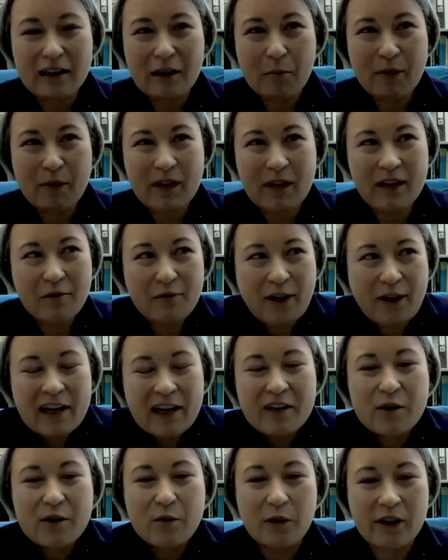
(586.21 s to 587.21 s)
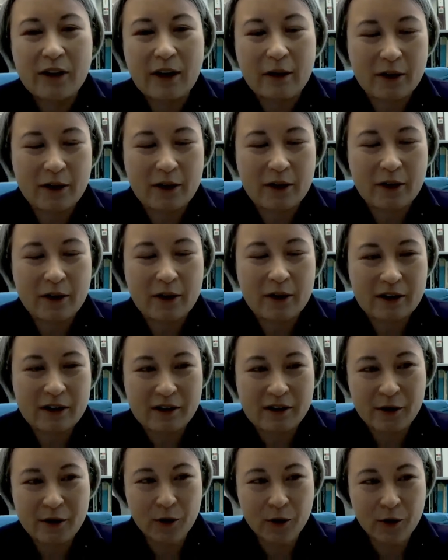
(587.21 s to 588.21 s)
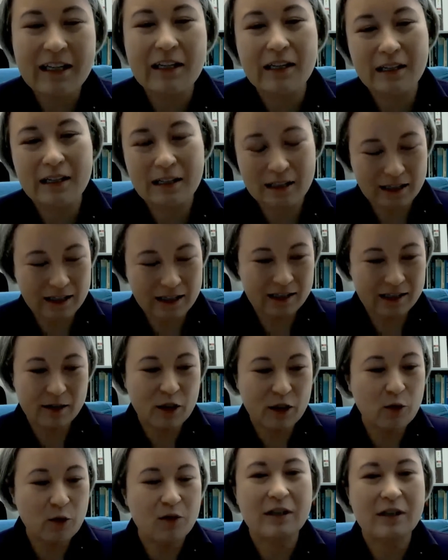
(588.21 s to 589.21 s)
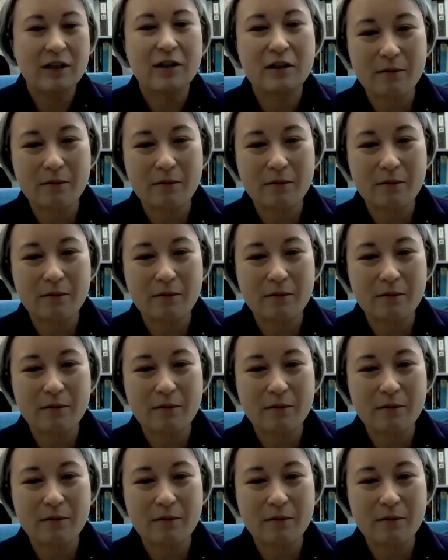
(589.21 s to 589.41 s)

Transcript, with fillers: A fact without a certainty is useless.